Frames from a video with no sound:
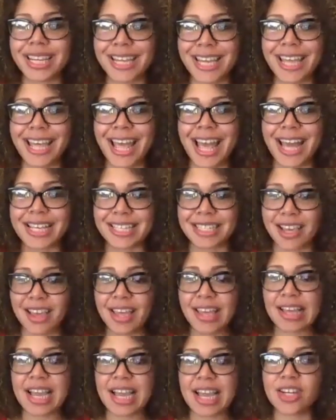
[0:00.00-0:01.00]
it has
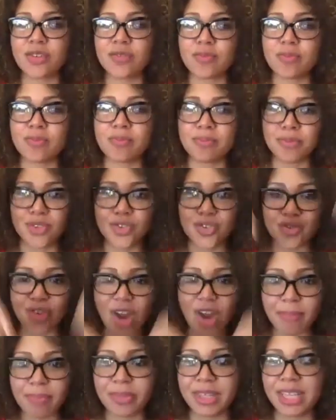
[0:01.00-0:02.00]
kind of
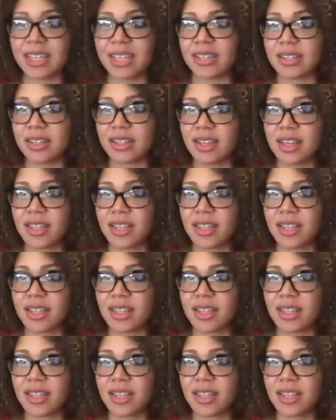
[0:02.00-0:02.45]
dropped in